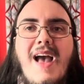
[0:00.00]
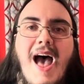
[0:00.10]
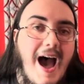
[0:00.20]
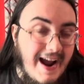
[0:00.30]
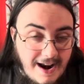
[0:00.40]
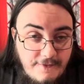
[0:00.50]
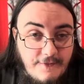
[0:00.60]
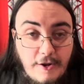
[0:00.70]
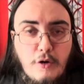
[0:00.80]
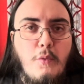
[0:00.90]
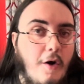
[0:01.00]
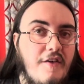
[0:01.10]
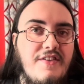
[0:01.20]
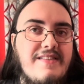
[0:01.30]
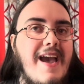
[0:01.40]
I got a few more
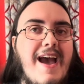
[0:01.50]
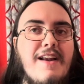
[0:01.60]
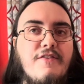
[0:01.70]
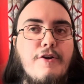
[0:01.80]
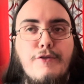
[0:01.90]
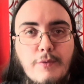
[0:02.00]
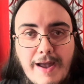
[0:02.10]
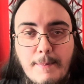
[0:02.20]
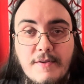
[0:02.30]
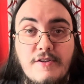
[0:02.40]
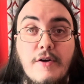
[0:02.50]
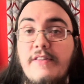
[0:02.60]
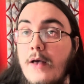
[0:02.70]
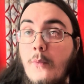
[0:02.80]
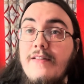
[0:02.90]
of these anniversary episodes,
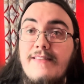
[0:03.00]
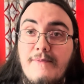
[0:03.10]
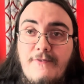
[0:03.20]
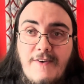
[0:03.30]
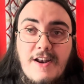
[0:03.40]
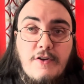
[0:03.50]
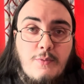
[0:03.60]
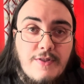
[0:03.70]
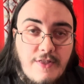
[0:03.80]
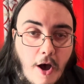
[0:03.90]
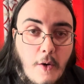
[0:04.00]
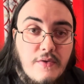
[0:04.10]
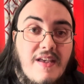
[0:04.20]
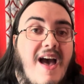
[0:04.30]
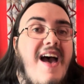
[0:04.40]
and once I'm finished with
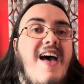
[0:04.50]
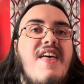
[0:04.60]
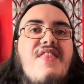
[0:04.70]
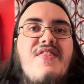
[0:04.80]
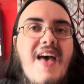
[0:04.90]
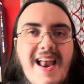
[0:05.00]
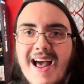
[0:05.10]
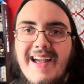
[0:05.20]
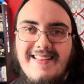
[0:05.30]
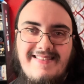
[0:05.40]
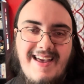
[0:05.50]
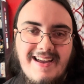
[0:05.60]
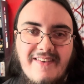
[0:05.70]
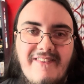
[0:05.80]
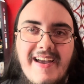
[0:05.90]
those, then I can take
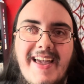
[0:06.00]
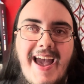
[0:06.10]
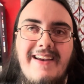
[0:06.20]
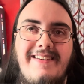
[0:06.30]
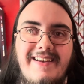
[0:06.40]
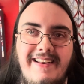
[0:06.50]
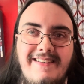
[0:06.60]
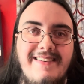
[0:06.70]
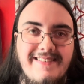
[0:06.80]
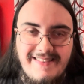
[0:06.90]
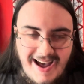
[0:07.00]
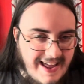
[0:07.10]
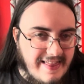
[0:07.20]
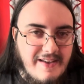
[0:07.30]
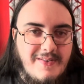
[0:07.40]
a vacation. I
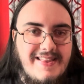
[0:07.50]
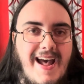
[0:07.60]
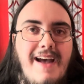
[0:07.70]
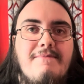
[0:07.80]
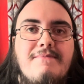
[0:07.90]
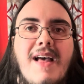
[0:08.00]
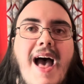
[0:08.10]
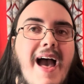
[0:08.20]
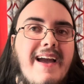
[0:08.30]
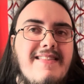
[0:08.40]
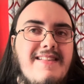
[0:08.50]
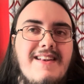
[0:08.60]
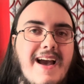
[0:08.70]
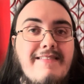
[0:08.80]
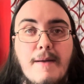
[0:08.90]
can live with that. I guess the
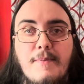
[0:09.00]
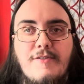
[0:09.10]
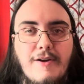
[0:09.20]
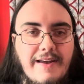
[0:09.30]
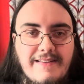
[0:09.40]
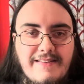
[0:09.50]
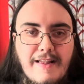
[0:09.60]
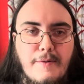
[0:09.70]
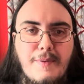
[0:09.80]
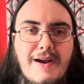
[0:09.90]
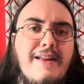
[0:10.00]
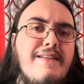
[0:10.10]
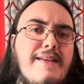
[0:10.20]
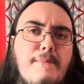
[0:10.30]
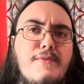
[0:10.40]
next episode I can celebrate
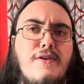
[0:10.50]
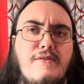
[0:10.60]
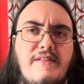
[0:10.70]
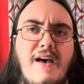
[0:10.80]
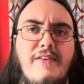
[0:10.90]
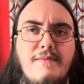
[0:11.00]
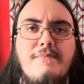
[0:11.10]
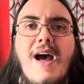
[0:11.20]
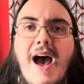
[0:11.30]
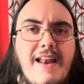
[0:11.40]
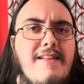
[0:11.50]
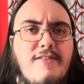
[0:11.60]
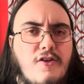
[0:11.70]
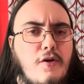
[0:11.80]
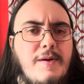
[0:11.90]
is episode 7. I did
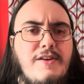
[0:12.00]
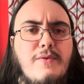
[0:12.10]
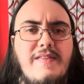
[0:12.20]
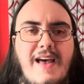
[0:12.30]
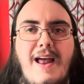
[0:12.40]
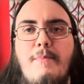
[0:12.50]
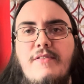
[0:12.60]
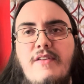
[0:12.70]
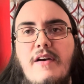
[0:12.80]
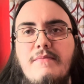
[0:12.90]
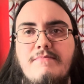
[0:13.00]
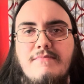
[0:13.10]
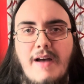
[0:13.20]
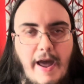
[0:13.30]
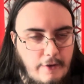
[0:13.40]
Scooby-Doo in that episode.
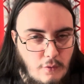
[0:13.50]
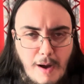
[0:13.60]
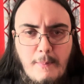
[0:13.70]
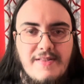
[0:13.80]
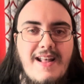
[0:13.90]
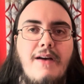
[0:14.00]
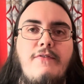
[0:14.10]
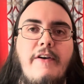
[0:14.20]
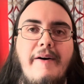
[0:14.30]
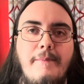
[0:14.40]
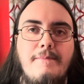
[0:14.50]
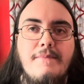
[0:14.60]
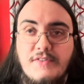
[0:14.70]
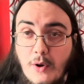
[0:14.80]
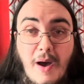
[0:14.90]
I grew up with that film,
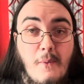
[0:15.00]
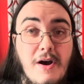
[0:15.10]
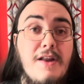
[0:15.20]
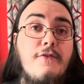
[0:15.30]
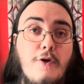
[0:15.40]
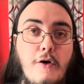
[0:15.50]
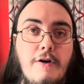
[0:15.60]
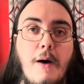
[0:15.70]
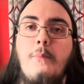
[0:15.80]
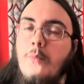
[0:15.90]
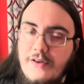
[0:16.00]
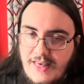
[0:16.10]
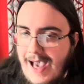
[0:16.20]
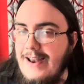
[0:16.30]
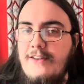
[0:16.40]
so I would have grown up with
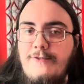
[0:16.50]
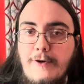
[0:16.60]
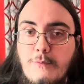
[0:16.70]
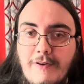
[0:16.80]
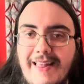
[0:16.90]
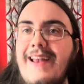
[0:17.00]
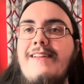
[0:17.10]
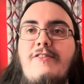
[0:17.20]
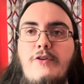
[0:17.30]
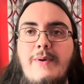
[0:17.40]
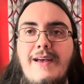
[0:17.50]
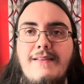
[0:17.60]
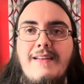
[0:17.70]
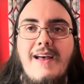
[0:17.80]
any film related to it.